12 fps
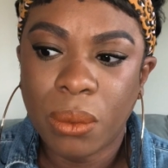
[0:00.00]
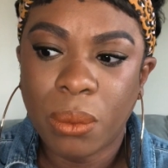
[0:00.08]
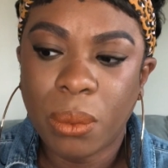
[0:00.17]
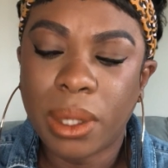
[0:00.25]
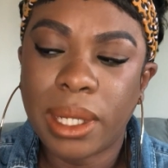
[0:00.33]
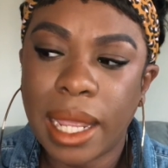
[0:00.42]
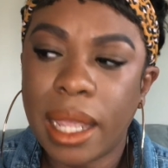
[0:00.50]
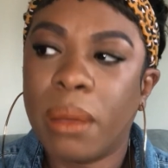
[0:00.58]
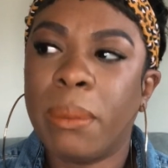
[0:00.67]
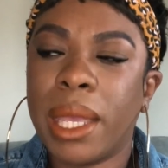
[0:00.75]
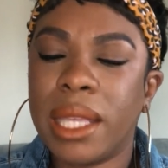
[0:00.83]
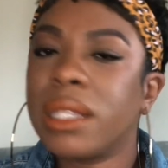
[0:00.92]
well, damn,
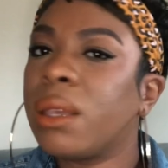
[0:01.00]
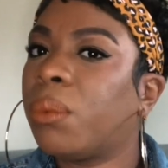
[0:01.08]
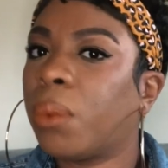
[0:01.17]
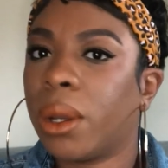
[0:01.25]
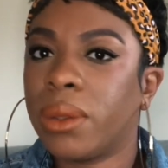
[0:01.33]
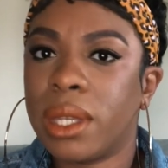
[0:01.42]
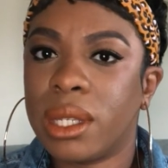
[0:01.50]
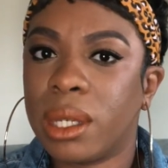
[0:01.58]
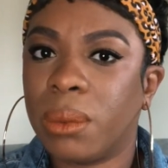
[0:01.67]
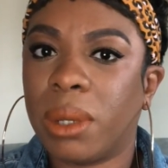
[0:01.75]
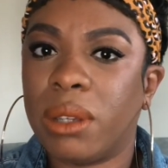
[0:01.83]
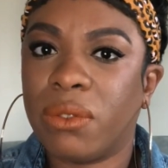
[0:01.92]
is it worth it to
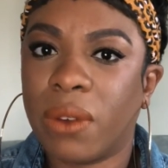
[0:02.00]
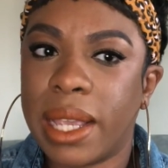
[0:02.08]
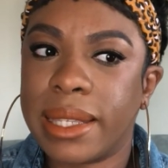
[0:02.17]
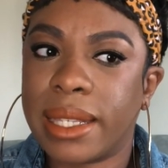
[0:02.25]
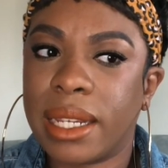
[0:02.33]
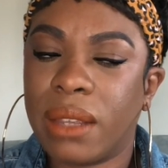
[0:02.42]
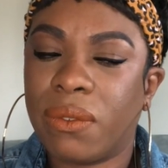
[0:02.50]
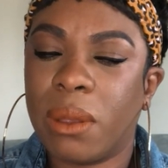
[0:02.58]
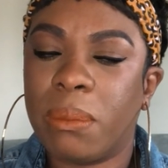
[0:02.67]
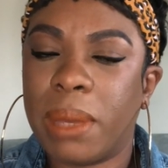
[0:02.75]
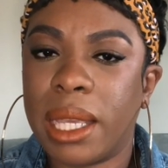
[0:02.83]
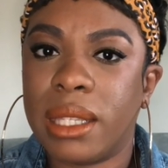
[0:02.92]
rephrase it if it
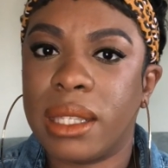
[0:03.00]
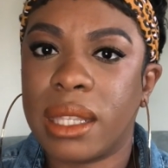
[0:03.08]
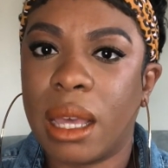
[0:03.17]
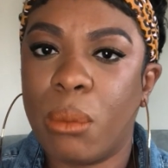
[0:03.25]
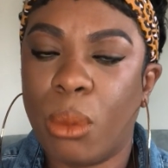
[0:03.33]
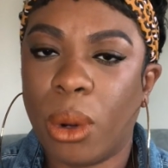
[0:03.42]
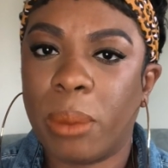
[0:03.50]
means that more